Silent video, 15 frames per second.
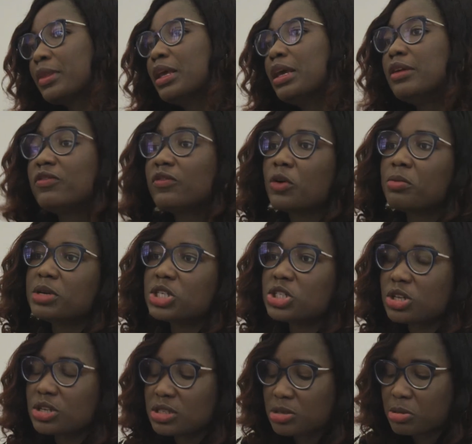
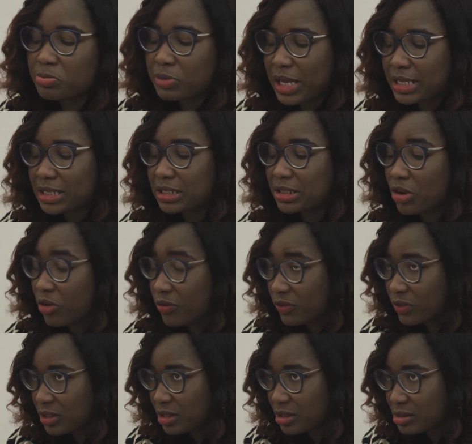Information supplied in
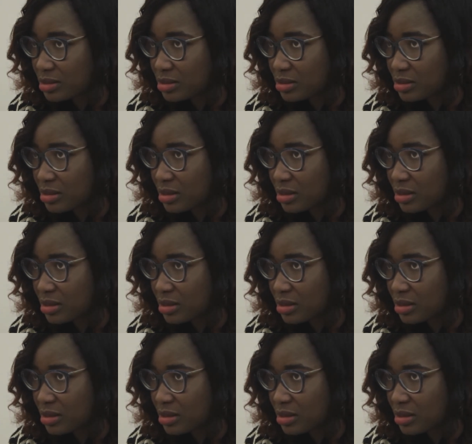confidence.